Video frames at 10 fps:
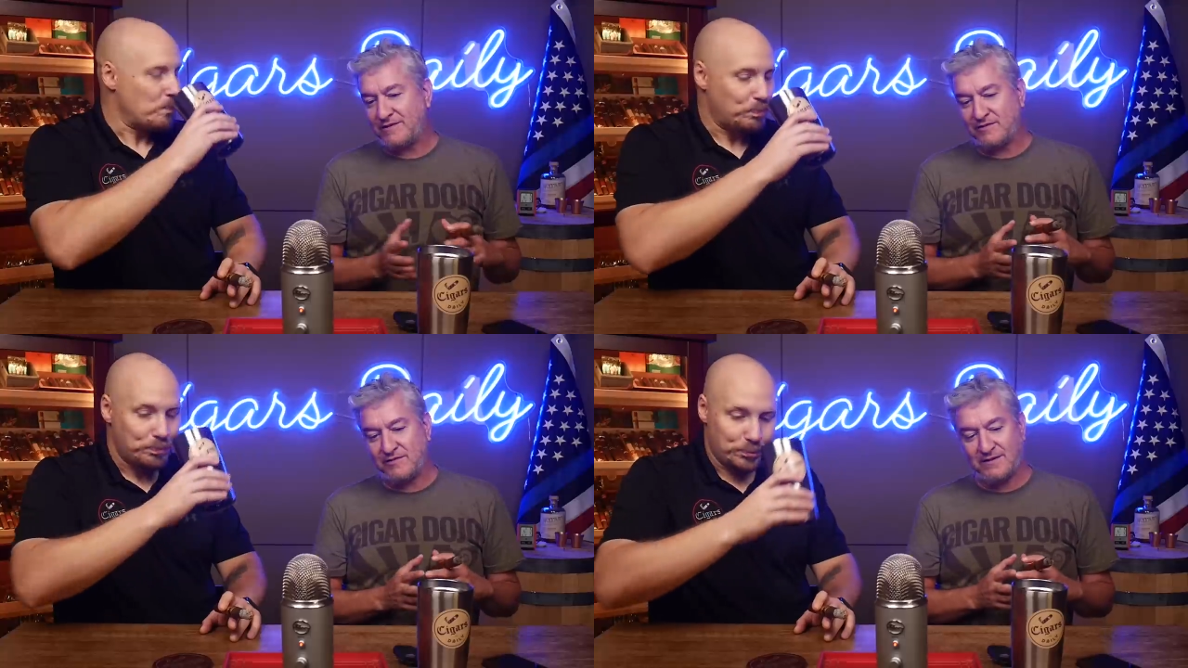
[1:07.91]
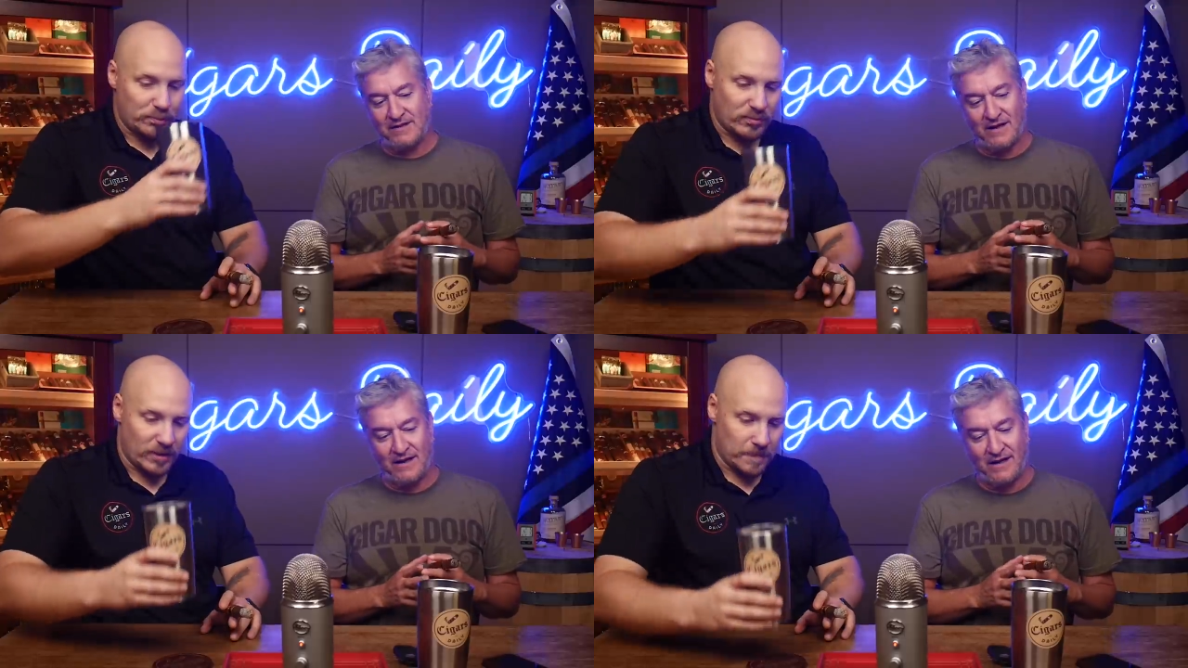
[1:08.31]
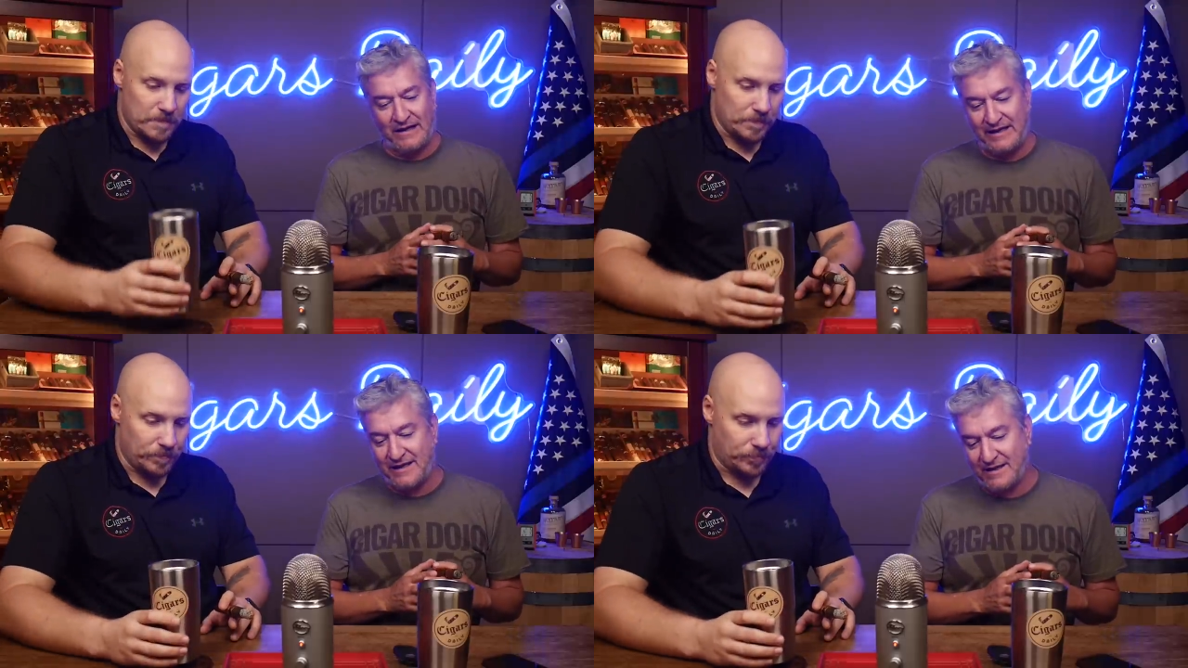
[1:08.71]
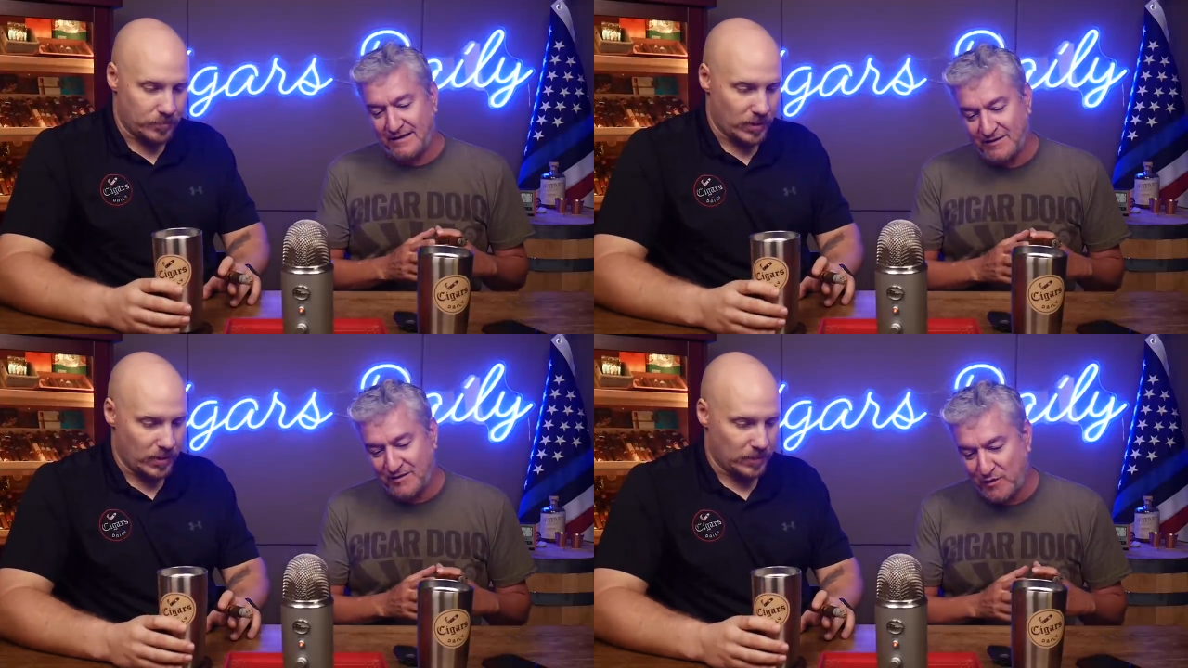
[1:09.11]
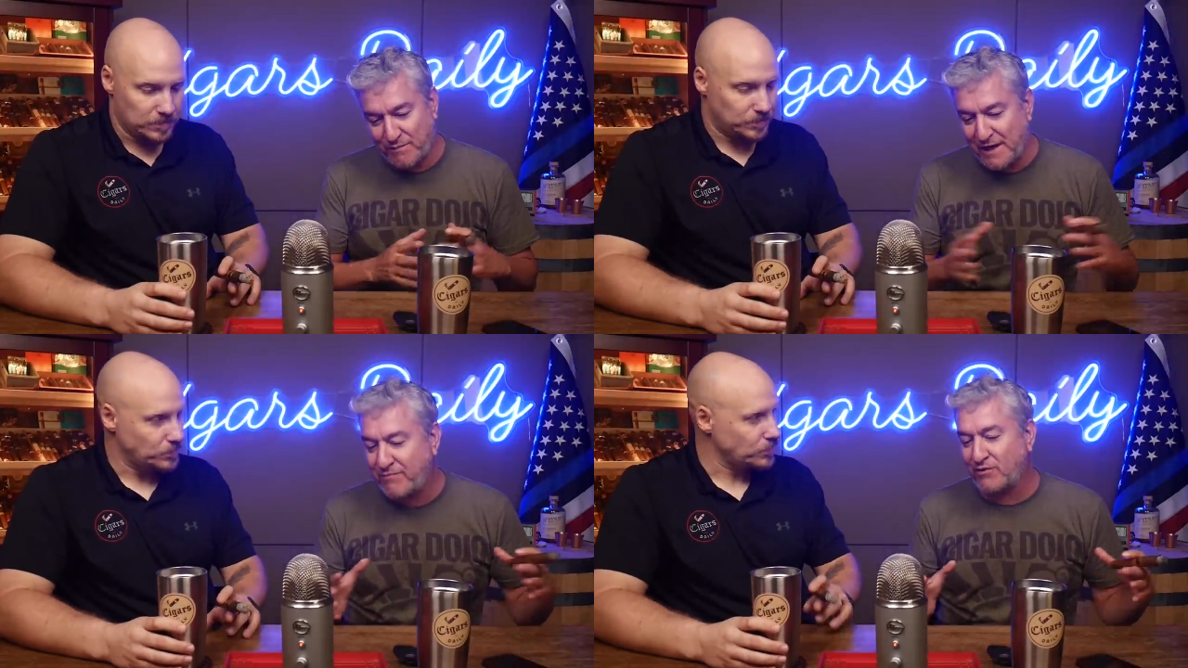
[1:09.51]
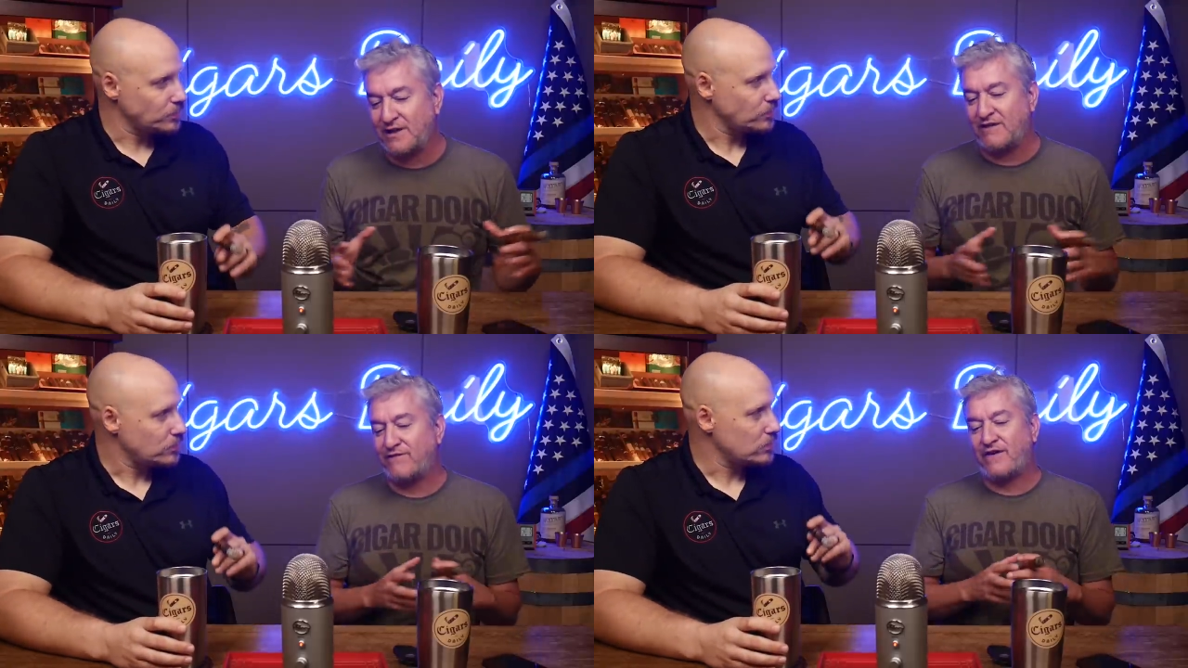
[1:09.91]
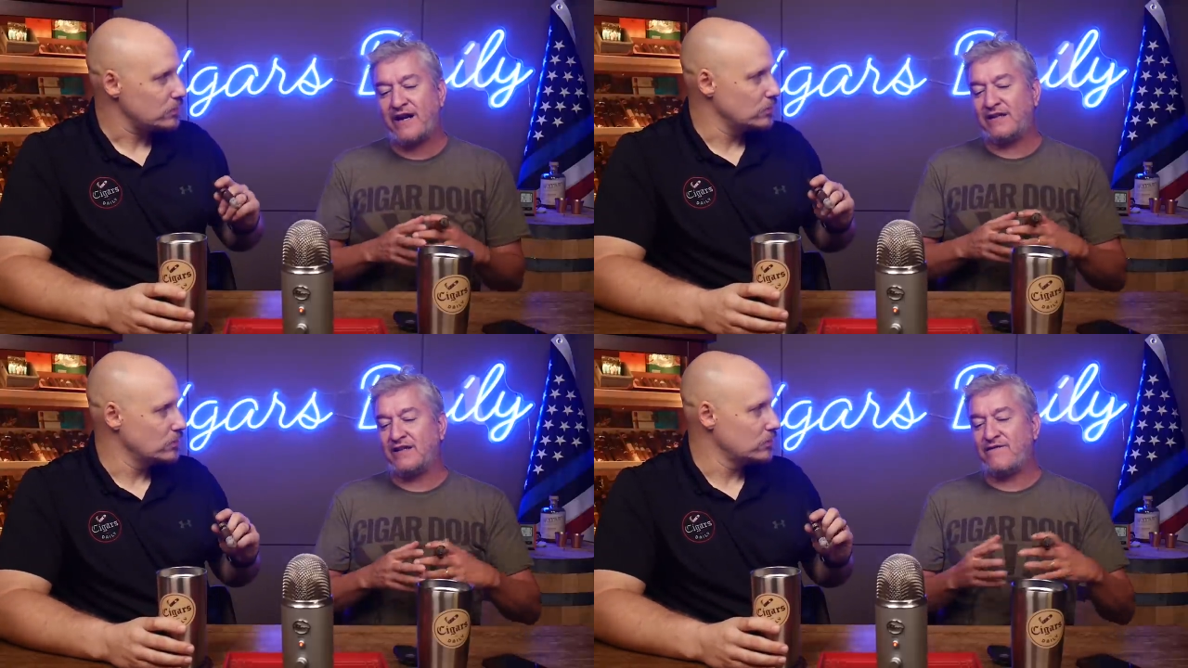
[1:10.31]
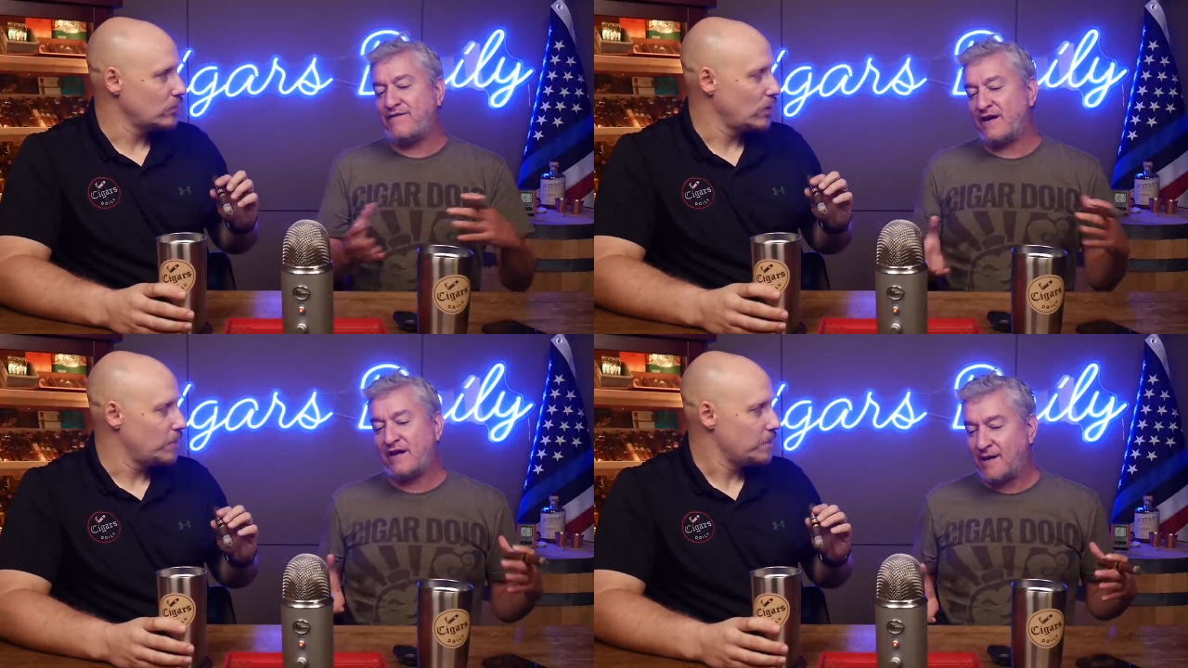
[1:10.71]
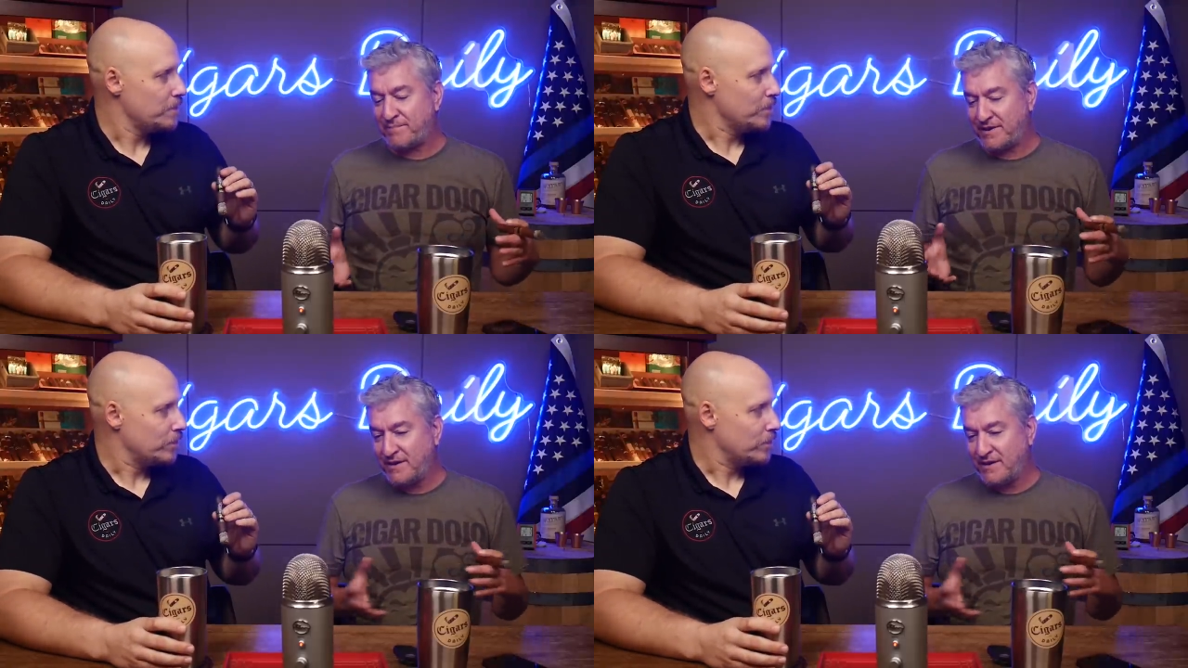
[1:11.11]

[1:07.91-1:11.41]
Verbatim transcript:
Speaker 1: do Uh, do people get finally fed up